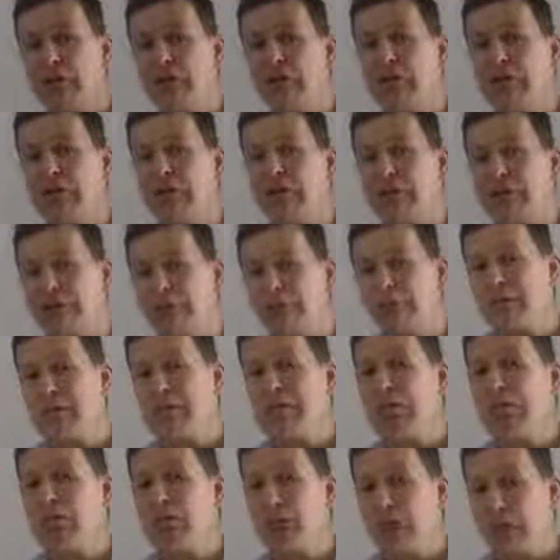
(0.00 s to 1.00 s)
your
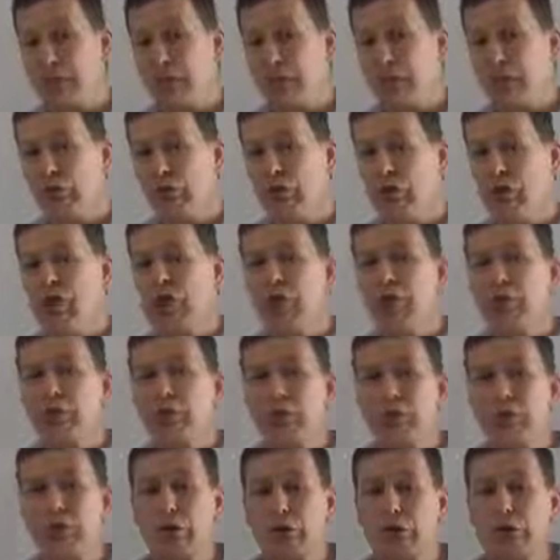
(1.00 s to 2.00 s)
acceptable rules for
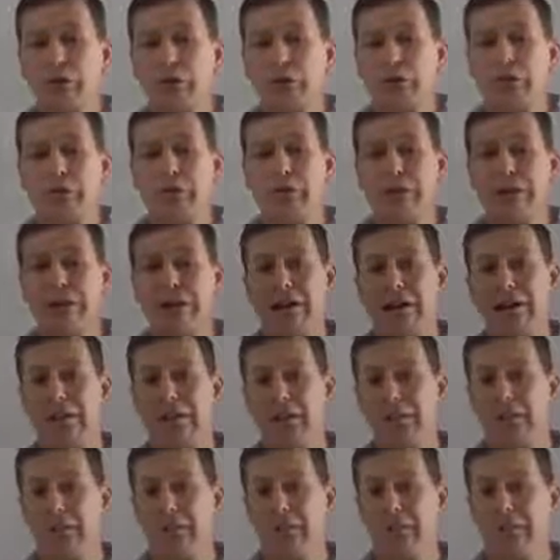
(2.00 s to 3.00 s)
appropriate
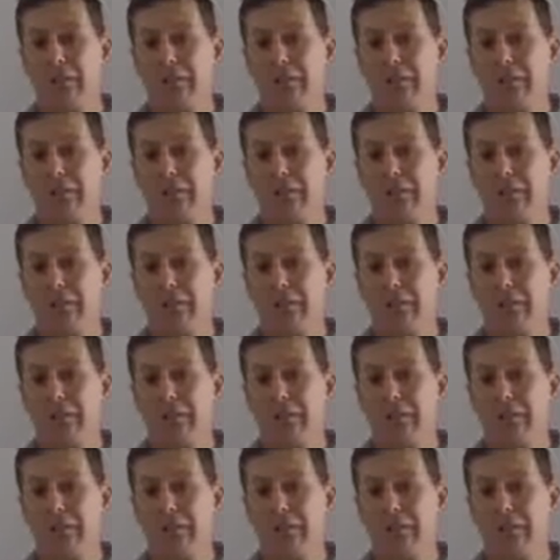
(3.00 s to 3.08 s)
behaviour.